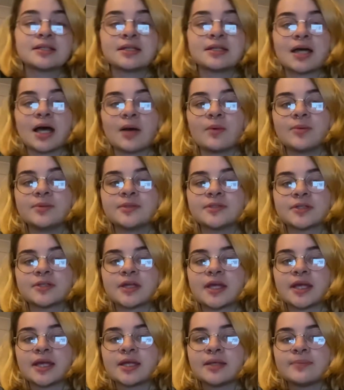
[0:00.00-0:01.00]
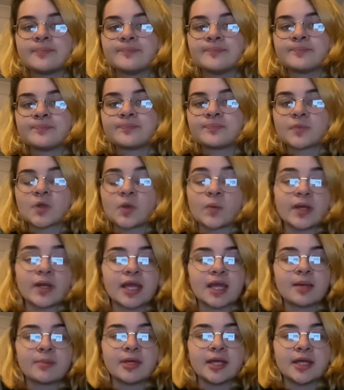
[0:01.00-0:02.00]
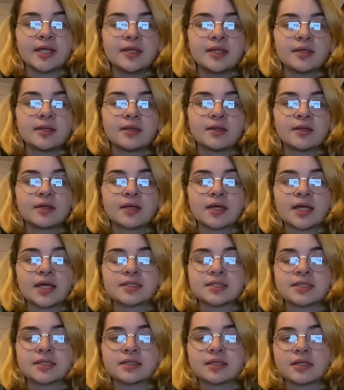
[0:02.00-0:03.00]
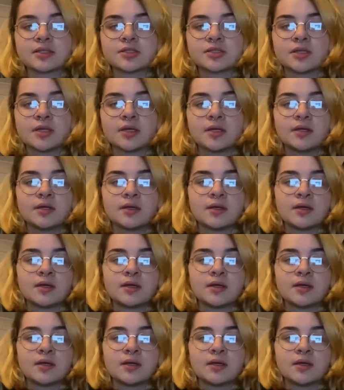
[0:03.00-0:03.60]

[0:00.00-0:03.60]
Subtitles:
I will be donating when I get paid, as I did last year.